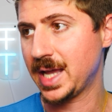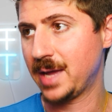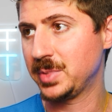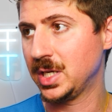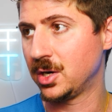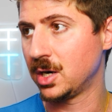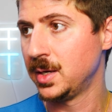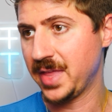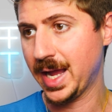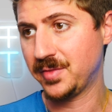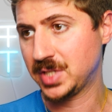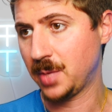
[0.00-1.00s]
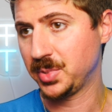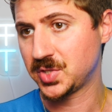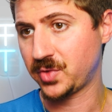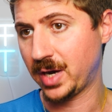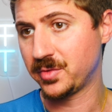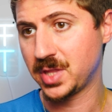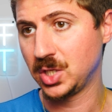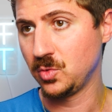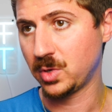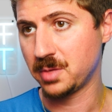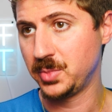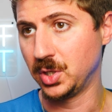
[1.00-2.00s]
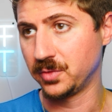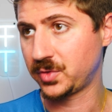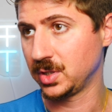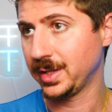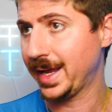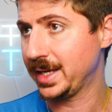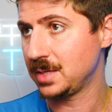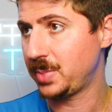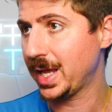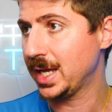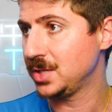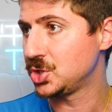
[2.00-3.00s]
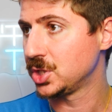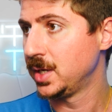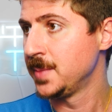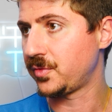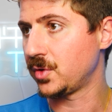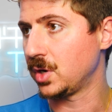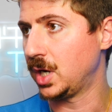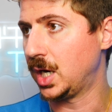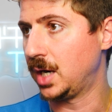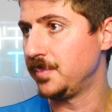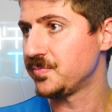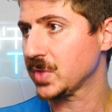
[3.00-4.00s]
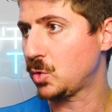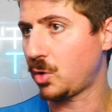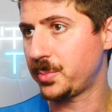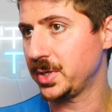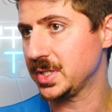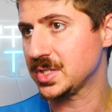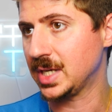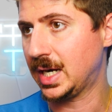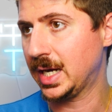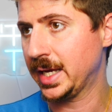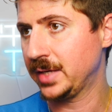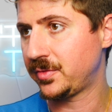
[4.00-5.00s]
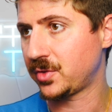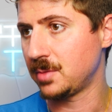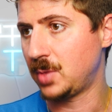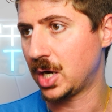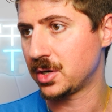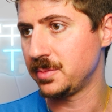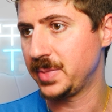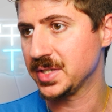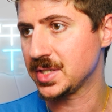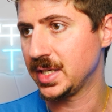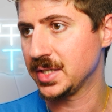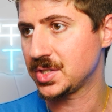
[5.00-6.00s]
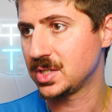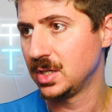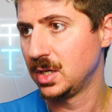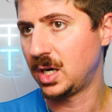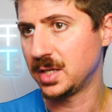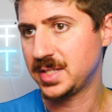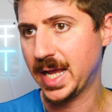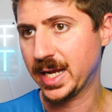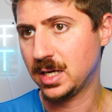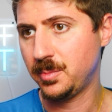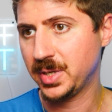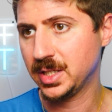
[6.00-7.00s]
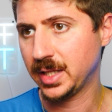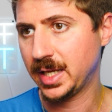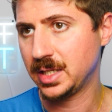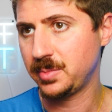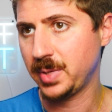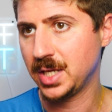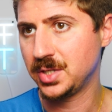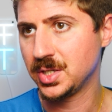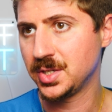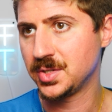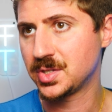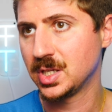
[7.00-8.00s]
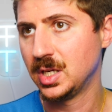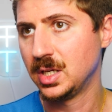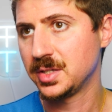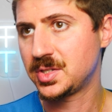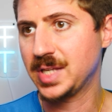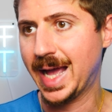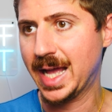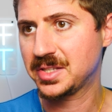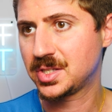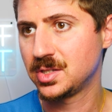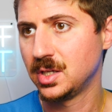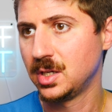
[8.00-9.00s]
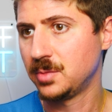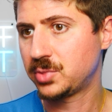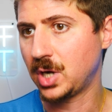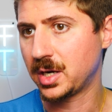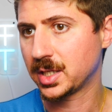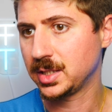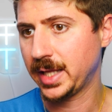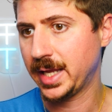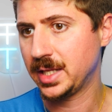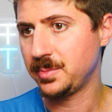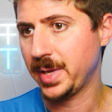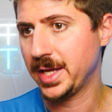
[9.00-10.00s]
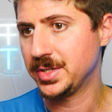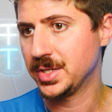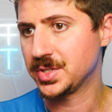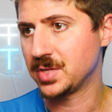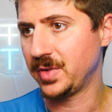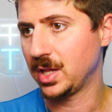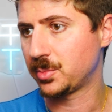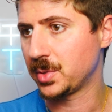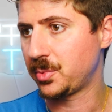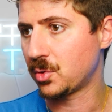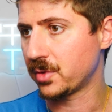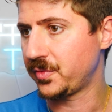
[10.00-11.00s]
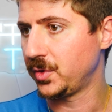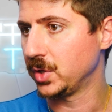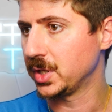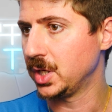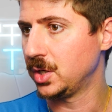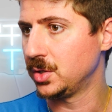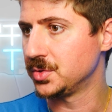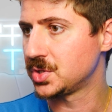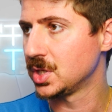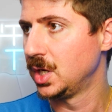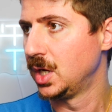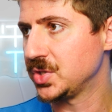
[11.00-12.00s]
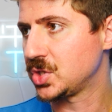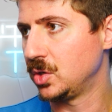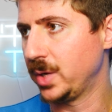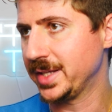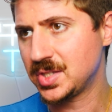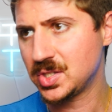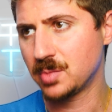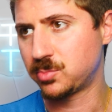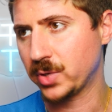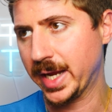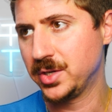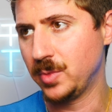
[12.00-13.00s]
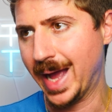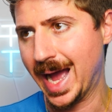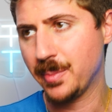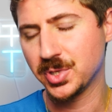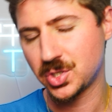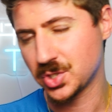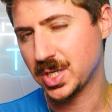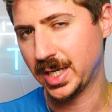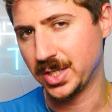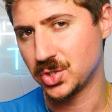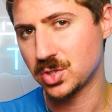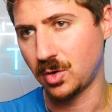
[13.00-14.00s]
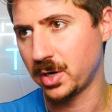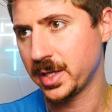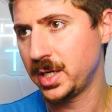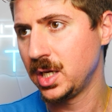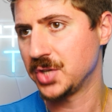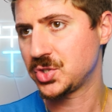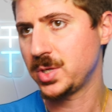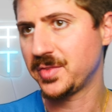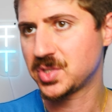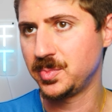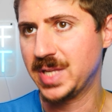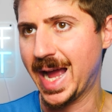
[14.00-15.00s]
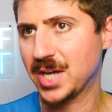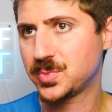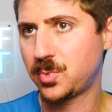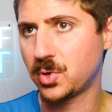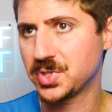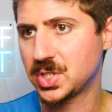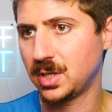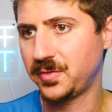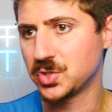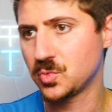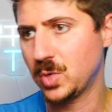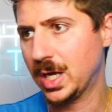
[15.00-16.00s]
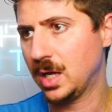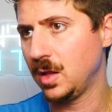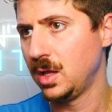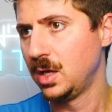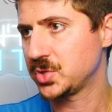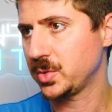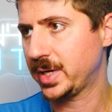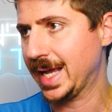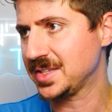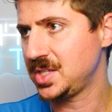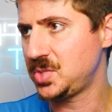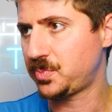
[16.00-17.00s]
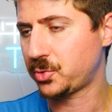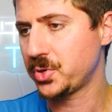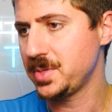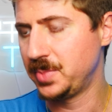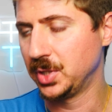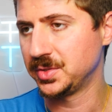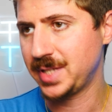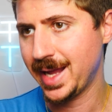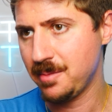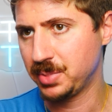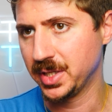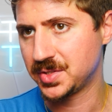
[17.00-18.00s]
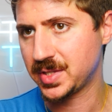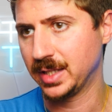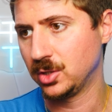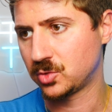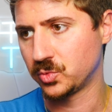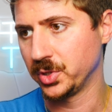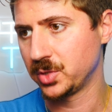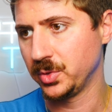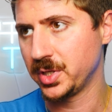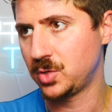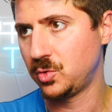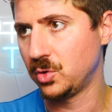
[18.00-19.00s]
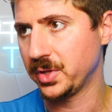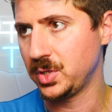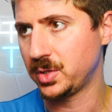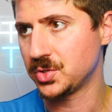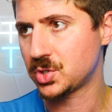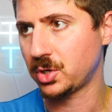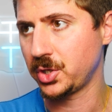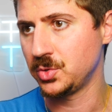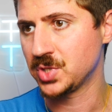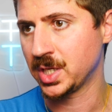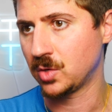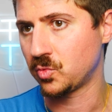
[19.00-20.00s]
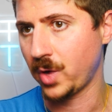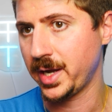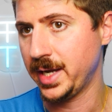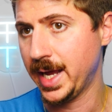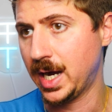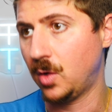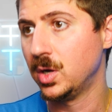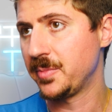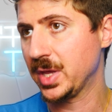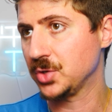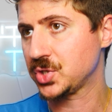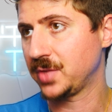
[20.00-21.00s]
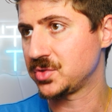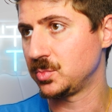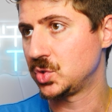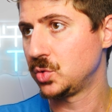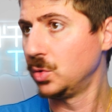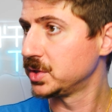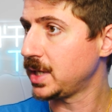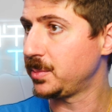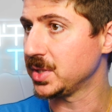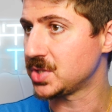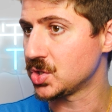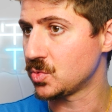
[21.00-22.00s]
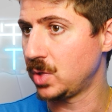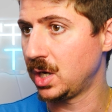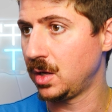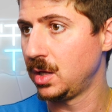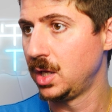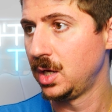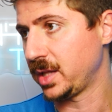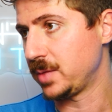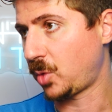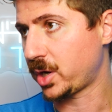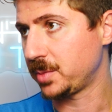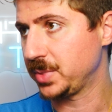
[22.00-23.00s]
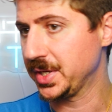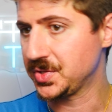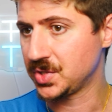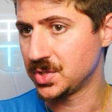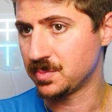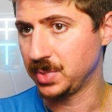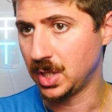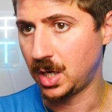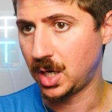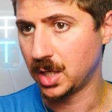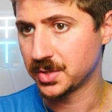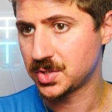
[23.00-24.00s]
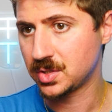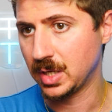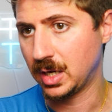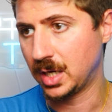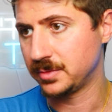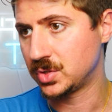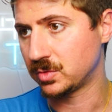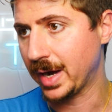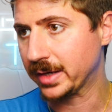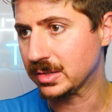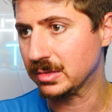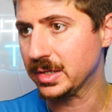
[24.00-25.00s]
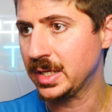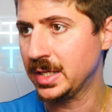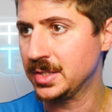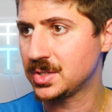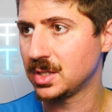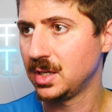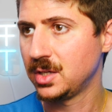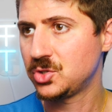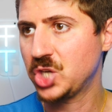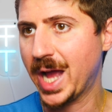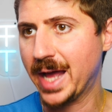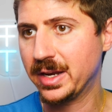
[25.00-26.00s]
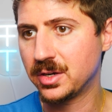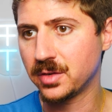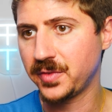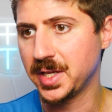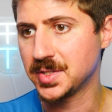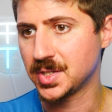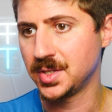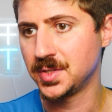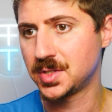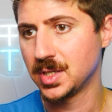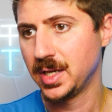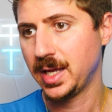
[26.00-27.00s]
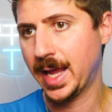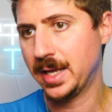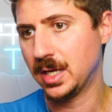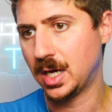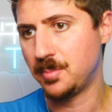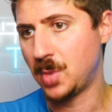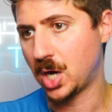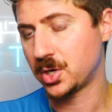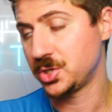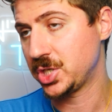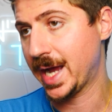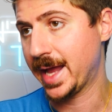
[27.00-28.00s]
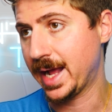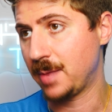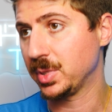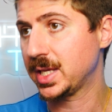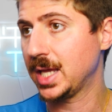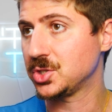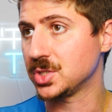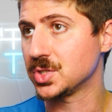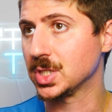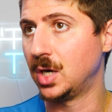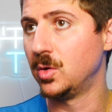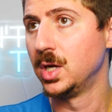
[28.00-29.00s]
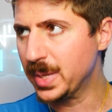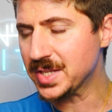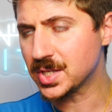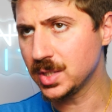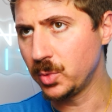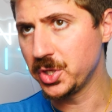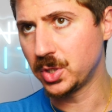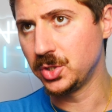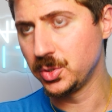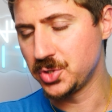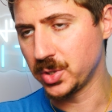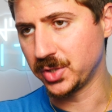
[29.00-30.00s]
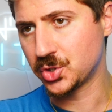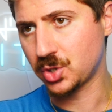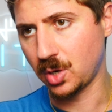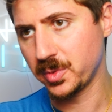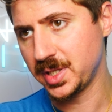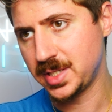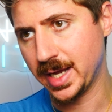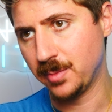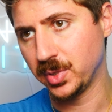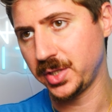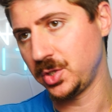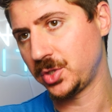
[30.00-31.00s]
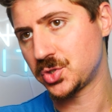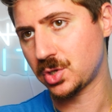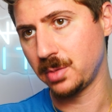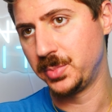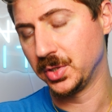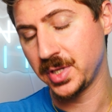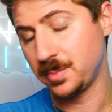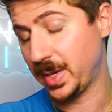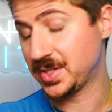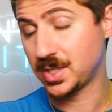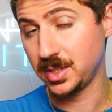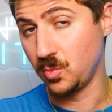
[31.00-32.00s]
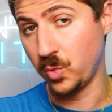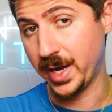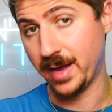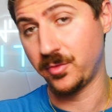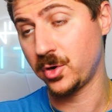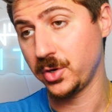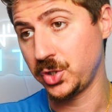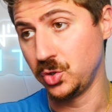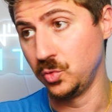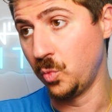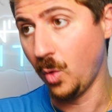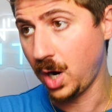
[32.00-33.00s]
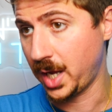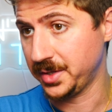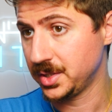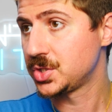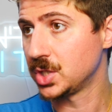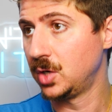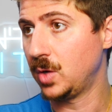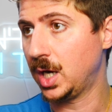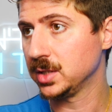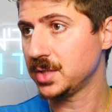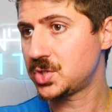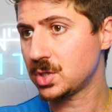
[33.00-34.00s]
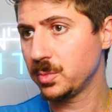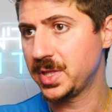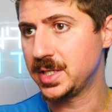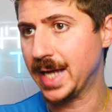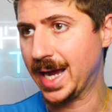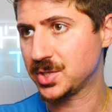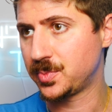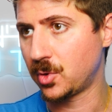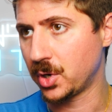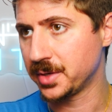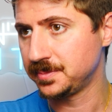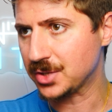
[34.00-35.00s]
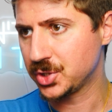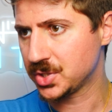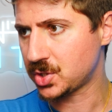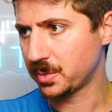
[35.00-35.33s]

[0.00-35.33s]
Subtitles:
tab here, they have templates for everything you want to build, for a landing page, for corporate design, for a modern business, tech company landing pages, SaaS product landing pages, developer portfolios. So this is a brand new app. It's just getting started. So you have some dashboard stuff as well. So it has these pre-built templates that look really, really cool that you can start using right now. They also have some tool templates as well, online marketplaces, blogs, directories, chat interfaces, and modern chat applications. So basically what you can do is you can start with a template and you can start building basically whatever you want. So let's start with the dashboard. Actually, let's